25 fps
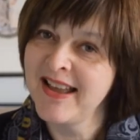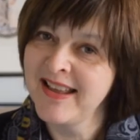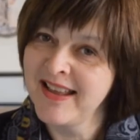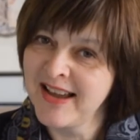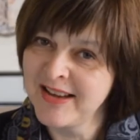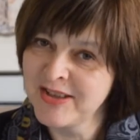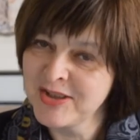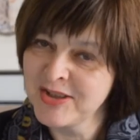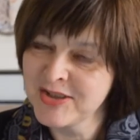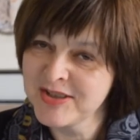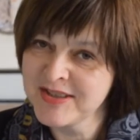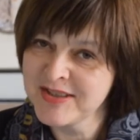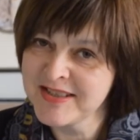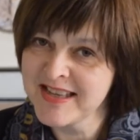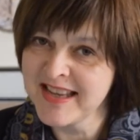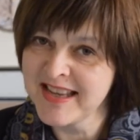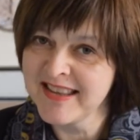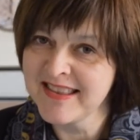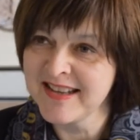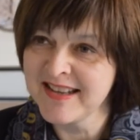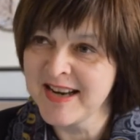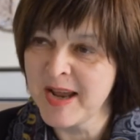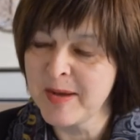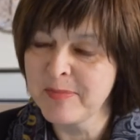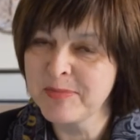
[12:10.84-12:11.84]
I should say
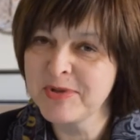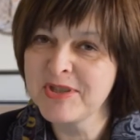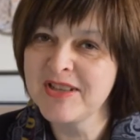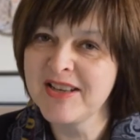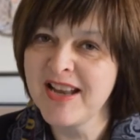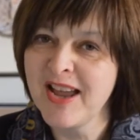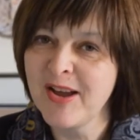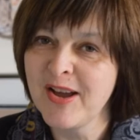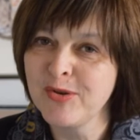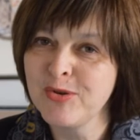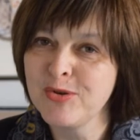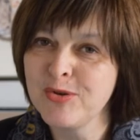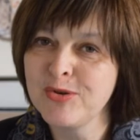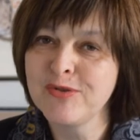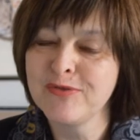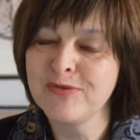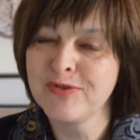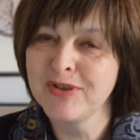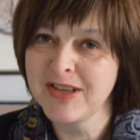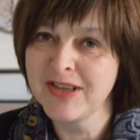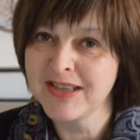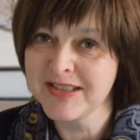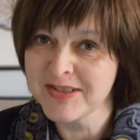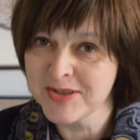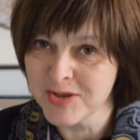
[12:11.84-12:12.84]
that up to now
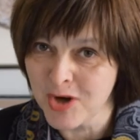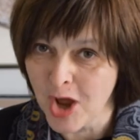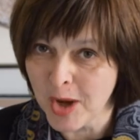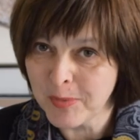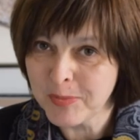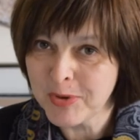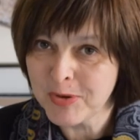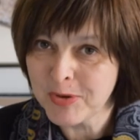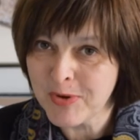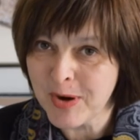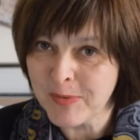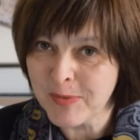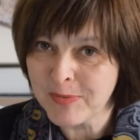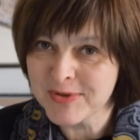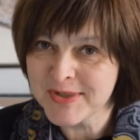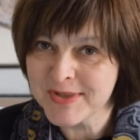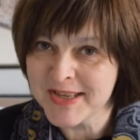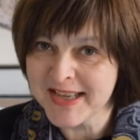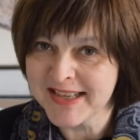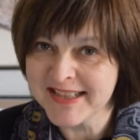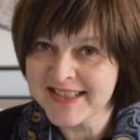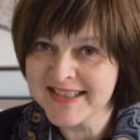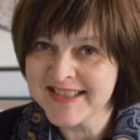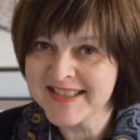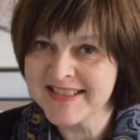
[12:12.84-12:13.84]
Nunavut has not been
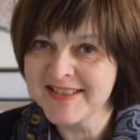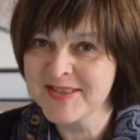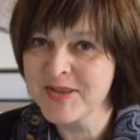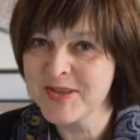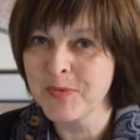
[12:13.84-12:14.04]
represented,